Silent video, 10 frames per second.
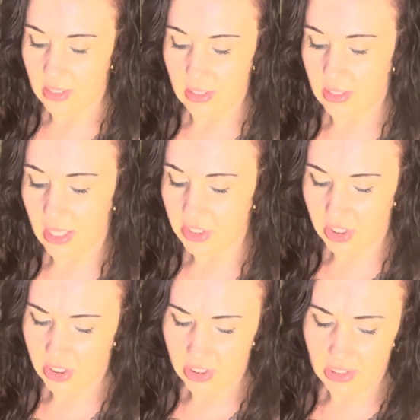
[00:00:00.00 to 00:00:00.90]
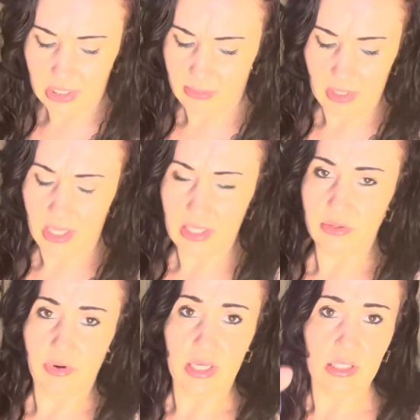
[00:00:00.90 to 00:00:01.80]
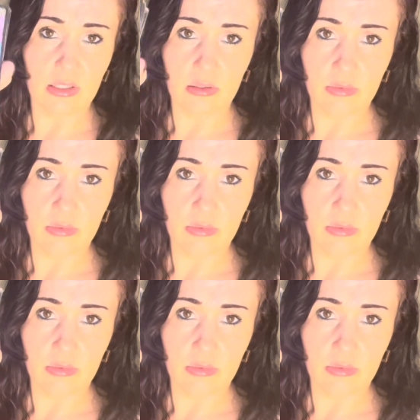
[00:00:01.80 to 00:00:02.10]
that shit just needs to be laid to rest.